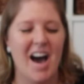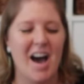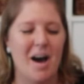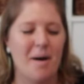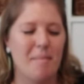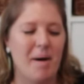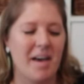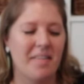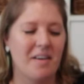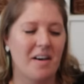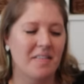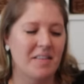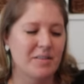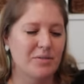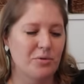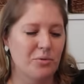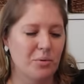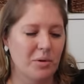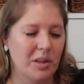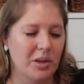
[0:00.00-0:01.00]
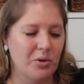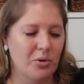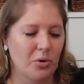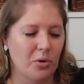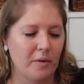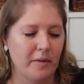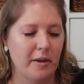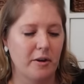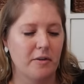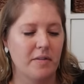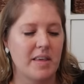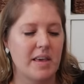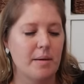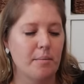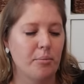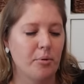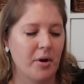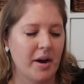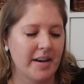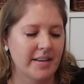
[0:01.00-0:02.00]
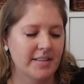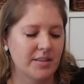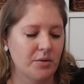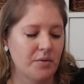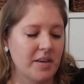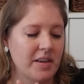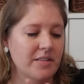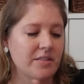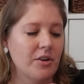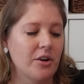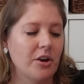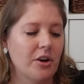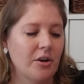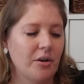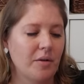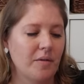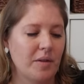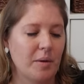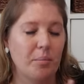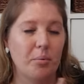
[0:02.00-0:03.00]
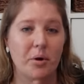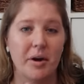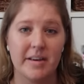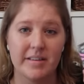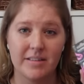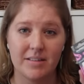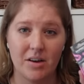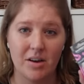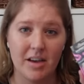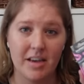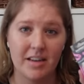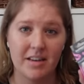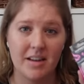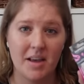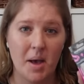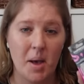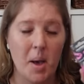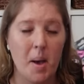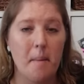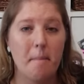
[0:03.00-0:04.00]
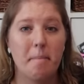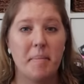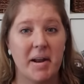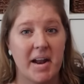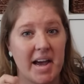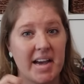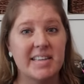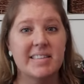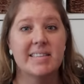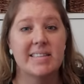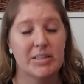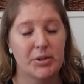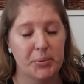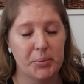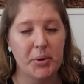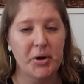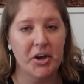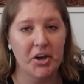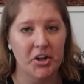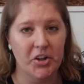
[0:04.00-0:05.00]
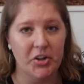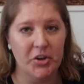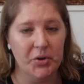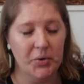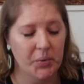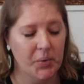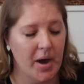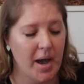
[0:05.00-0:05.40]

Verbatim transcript: Um, I thought these were really cool. They're the Impress. So these are the press on but I still put glue.